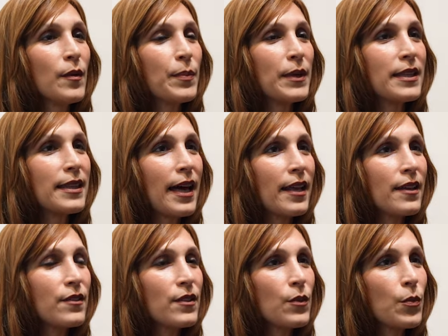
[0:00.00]
But
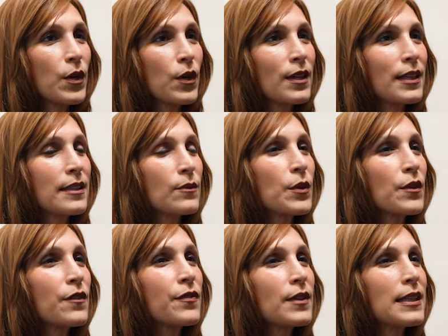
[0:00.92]
that we're
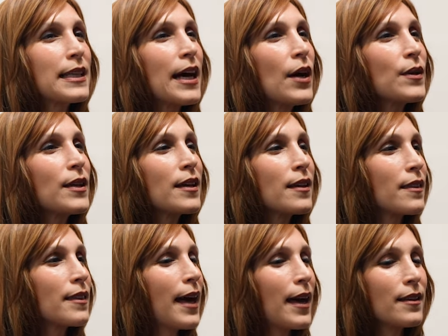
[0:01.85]
we're
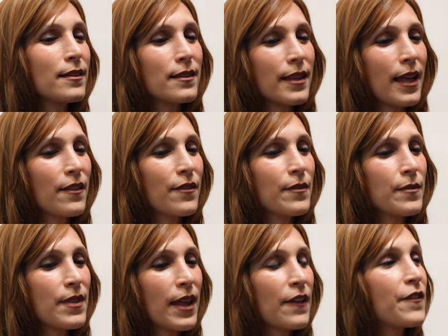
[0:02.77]
clouding that that
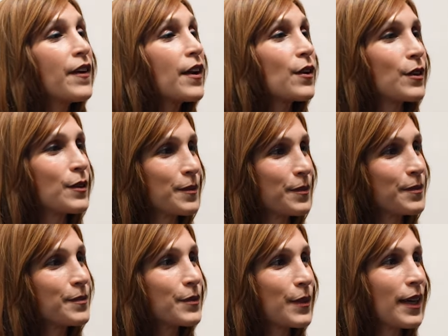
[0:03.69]
that funnel,
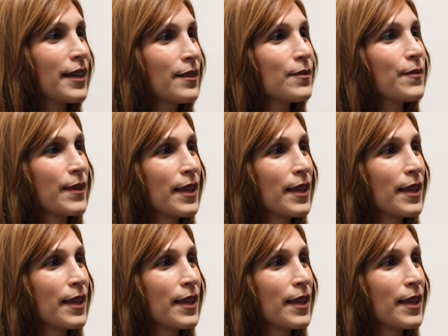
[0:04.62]
right?